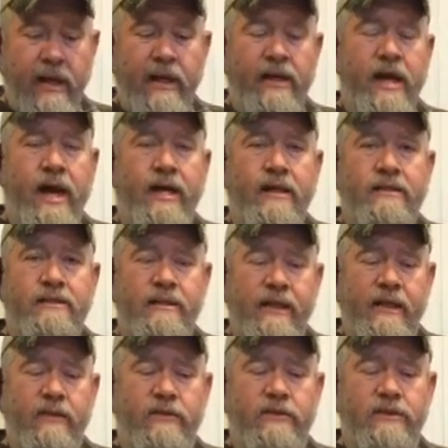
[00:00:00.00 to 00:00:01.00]
Not a
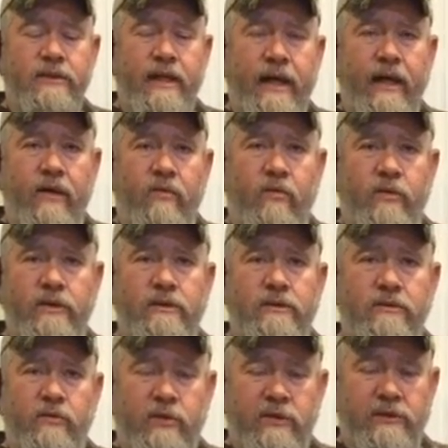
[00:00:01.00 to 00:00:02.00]
single snare
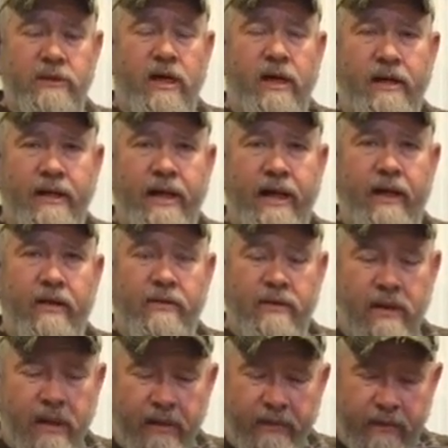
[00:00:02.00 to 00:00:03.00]
was knocked down.
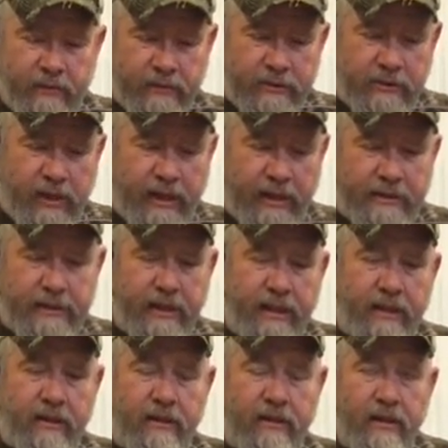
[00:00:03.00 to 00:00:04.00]
There was tracks
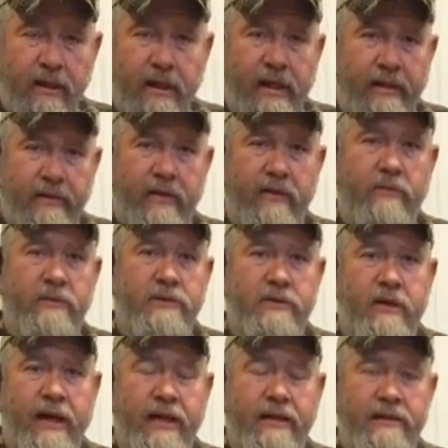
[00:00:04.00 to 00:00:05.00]
here and there was
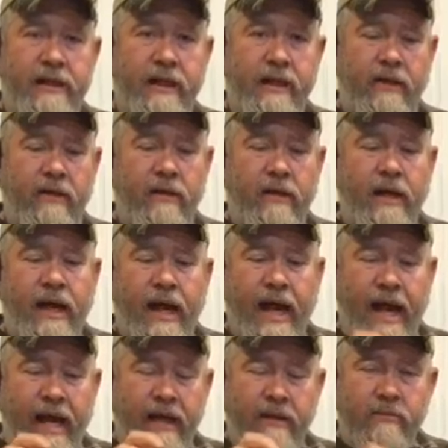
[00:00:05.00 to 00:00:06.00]
tracks here.
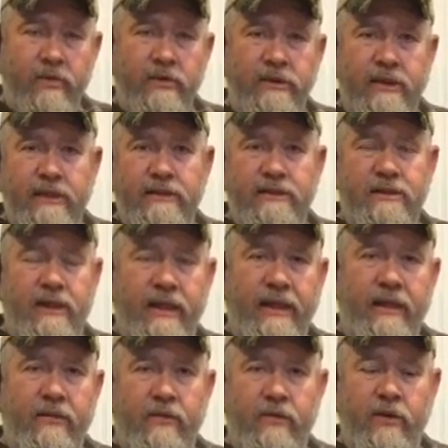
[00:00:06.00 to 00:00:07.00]
Animals can
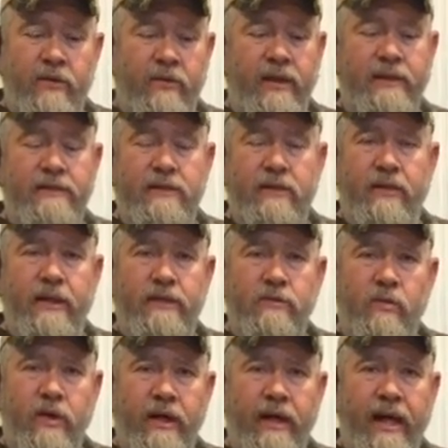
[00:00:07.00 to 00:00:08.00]
slink through this, so that's
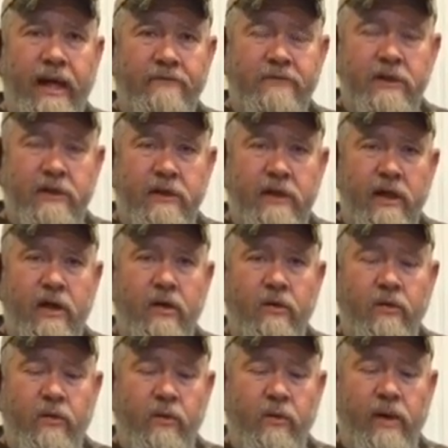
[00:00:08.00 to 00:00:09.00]
why you have to
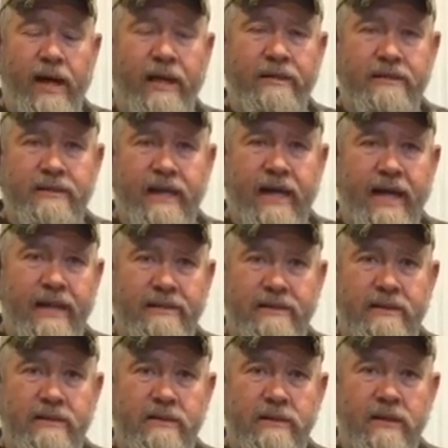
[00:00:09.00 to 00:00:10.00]
know the right
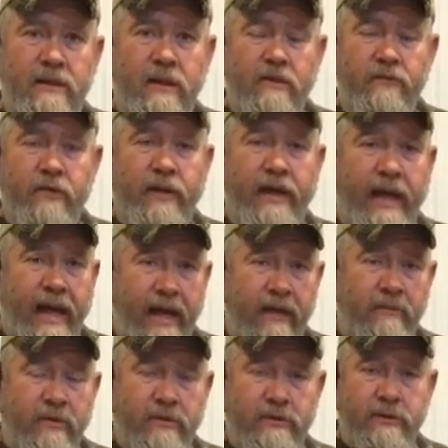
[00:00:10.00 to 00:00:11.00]
sizes for the
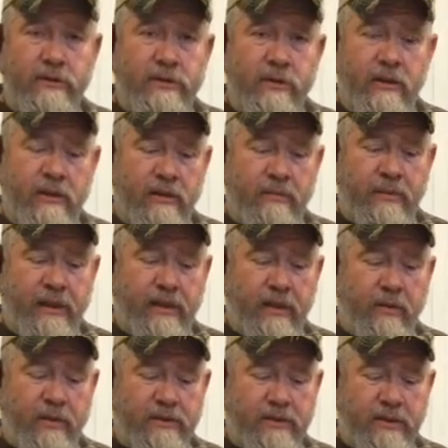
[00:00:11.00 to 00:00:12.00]
animals that you're going to be
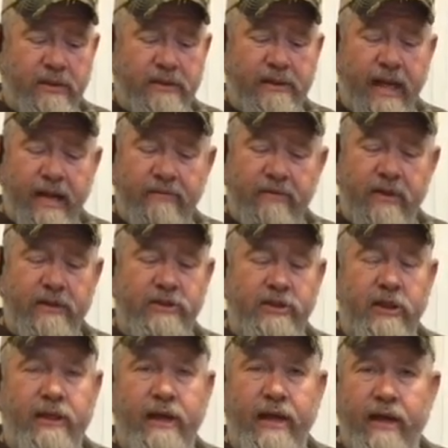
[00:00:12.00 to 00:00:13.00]
doing. So just having a
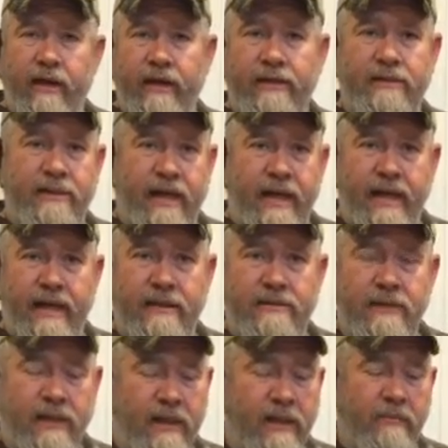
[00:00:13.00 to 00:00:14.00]
generic size
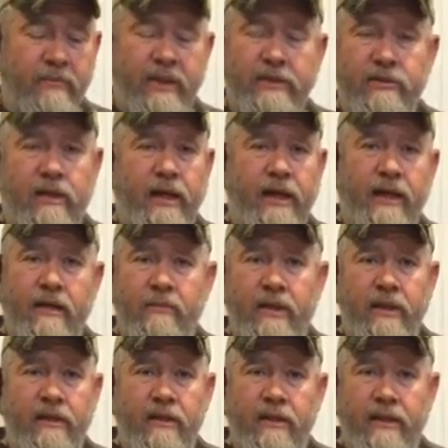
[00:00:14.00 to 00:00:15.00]
means you're not going to
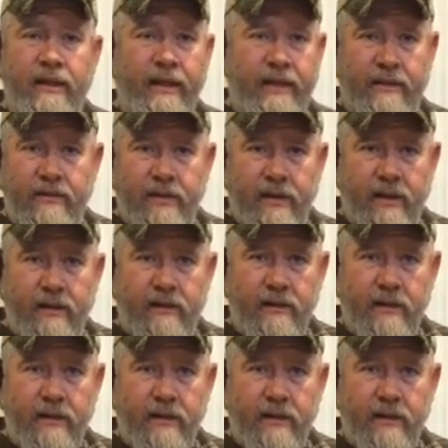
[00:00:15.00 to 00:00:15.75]
be good at anything.